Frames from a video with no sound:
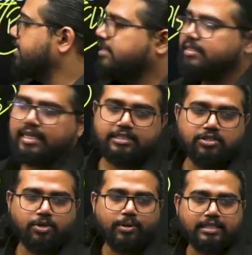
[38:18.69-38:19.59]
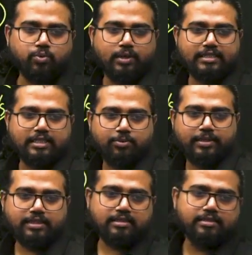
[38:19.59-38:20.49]
This has no XYZ
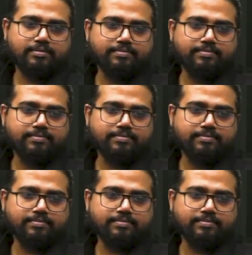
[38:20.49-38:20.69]
with